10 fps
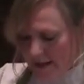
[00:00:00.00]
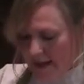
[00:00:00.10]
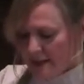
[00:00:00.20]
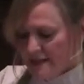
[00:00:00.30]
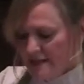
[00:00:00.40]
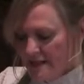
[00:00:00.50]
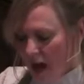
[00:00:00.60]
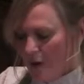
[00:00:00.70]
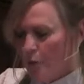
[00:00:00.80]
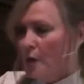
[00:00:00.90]
It is
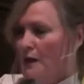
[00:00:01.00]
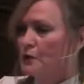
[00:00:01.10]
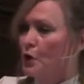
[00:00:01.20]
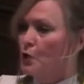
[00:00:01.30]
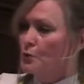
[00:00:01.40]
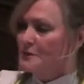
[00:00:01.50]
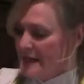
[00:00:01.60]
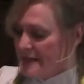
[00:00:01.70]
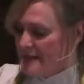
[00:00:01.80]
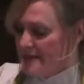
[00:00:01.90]
not what goes
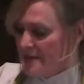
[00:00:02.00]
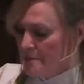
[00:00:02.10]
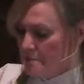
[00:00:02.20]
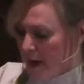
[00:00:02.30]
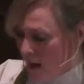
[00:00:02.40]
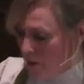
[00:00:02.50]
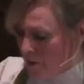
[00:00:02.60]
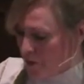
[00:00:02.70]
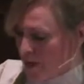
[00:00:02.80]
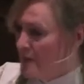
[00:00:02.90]
into the
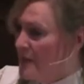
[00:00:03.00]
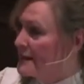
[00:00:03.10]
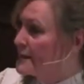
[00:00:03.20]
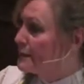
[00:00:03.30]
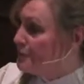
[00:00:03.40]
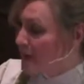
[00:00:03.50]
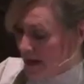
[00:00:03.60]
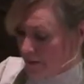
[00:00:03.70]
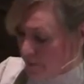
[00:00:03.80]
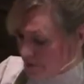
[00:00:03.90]
mouth that
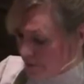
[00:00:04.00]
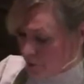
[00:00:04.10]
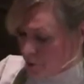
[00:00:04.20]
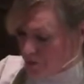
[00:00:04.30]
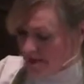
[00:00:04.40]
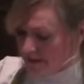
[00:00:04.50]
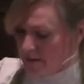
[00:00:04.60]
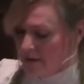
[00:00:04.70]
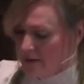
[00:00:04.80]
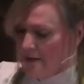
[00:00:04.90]
defiles a person,
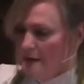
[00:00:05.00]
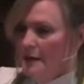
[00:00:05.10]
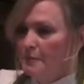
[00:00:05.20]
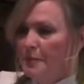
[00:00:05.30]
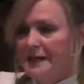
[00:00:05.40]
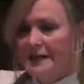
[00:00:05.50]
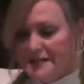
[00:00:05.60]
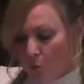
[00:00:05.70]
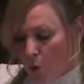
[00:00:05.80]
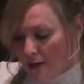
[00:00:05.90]
but it
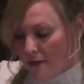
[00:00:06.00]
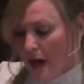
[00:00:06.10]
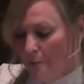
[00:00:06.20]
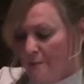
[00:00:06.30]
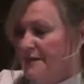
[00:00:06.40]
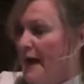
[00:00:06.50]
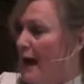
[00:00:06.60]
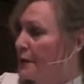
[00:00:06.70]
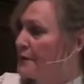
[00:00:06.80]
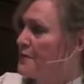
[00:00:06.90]
is what comes
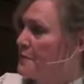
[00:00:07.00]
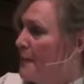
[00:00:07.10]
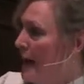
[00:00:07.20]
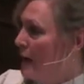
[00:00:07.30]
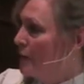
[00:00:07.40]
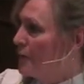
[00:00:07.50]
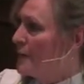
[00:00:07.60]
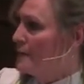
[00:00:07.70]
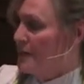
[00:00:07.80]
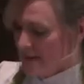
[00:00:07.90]
out of the mouth
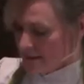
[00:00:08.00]
that